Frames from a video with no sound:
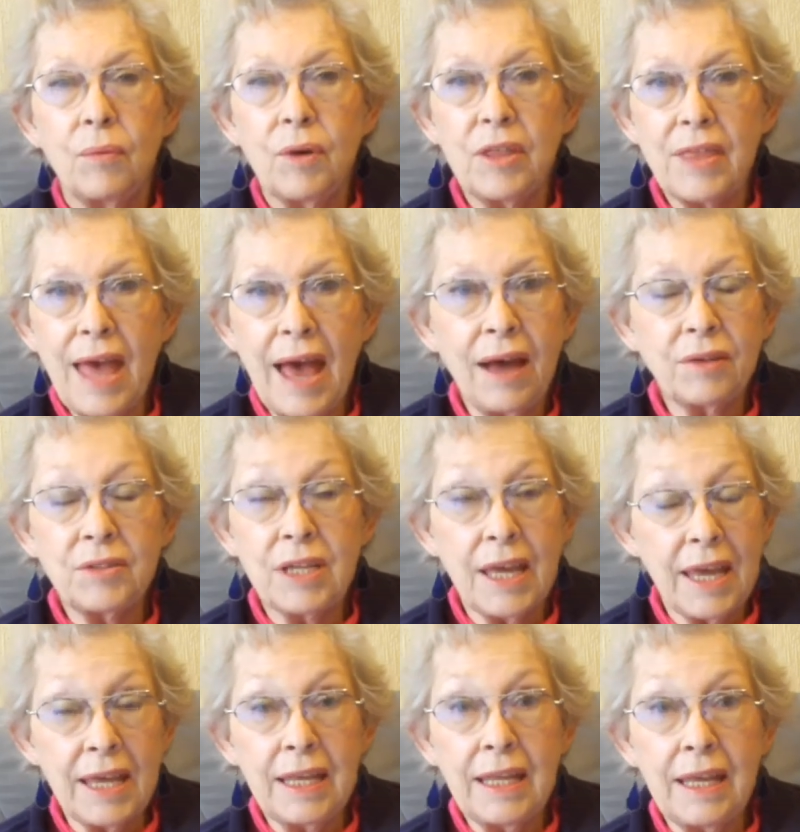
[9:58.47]
without
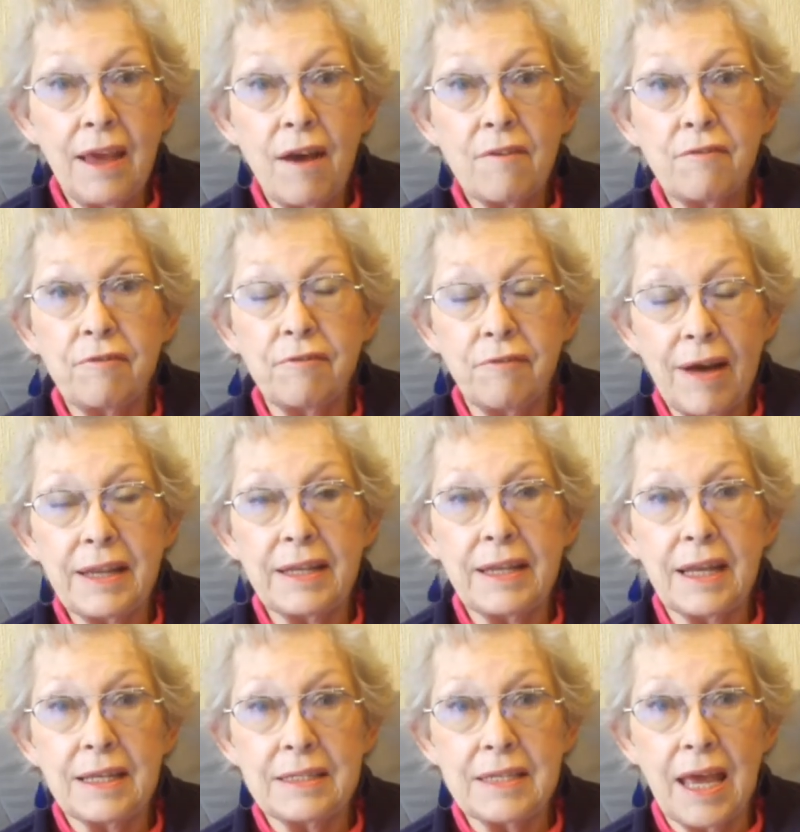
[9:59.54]
any
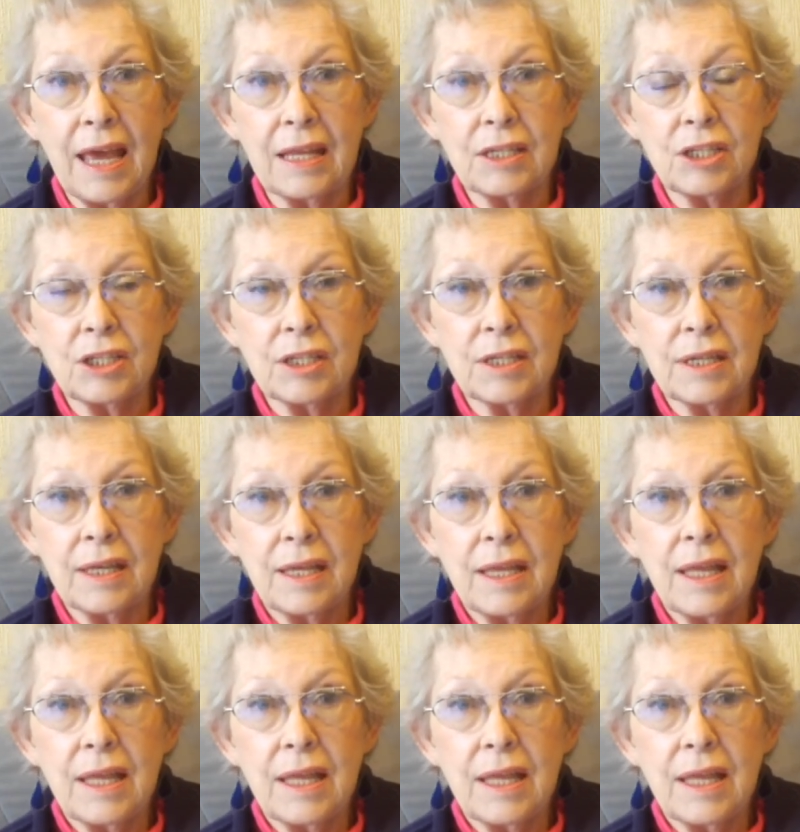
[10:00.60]
fun attached.